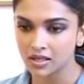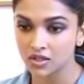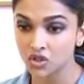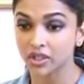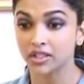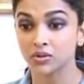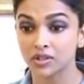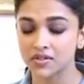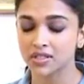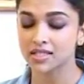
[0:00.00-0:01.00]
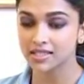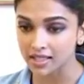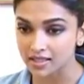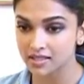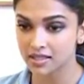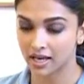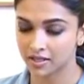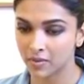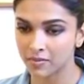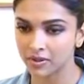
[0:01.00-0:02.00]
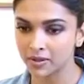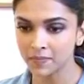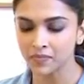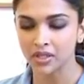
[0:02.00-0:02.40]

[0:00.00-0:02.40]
in 2006, I remember